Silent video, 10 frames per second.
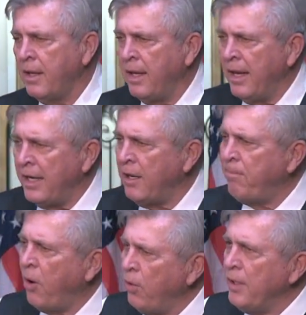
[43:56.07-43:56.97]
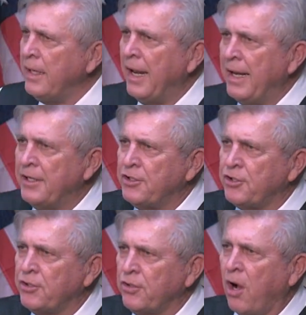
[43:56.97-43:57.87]
Napoleon and his
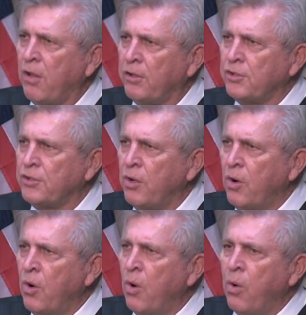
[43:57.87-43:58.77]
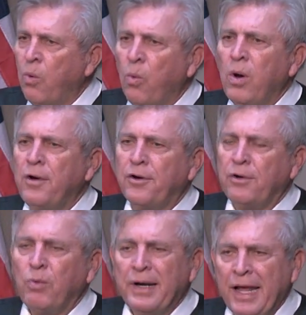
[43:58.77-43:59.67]
scholars wondered
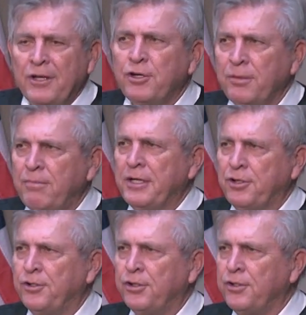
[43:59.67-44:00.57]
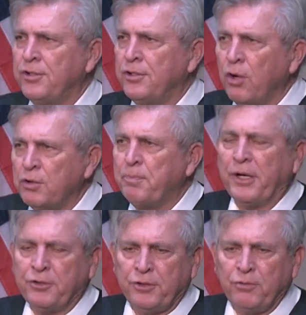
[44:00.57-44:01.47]
what ancient messages those
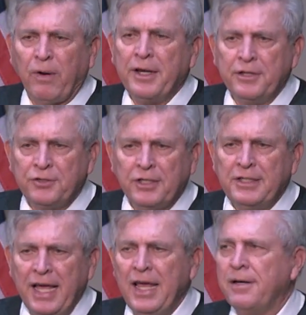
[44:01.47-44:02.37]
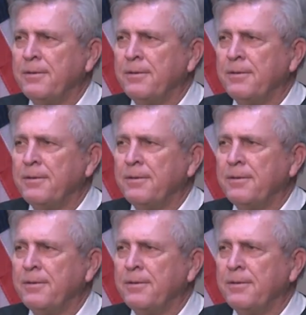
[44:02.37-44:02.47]
pictures' writings contained.